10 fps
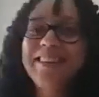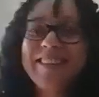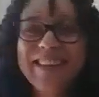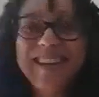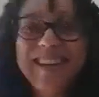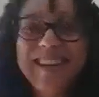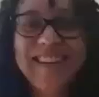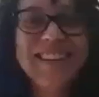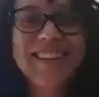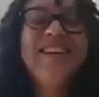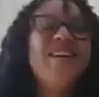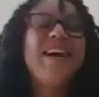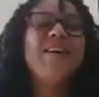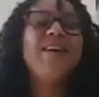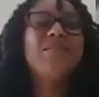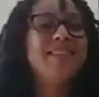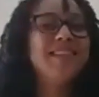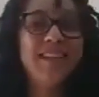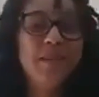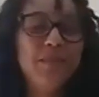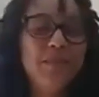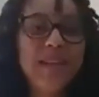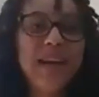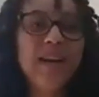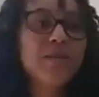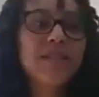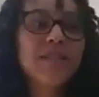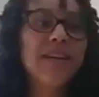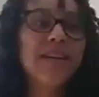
And I was in this empty house